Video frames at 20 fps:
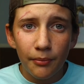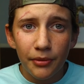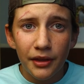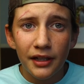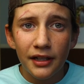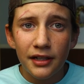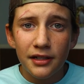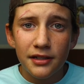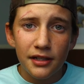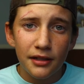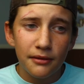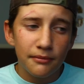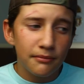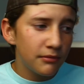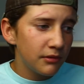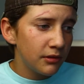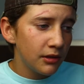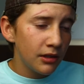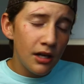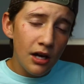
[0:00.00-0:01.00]
things and
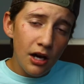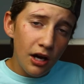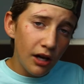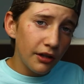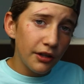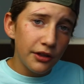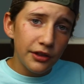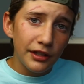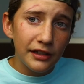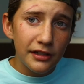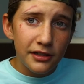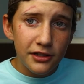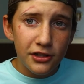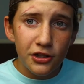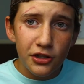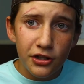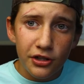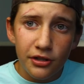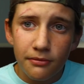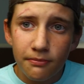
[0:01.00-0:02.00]
other things you
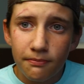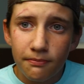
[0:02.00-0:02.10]
just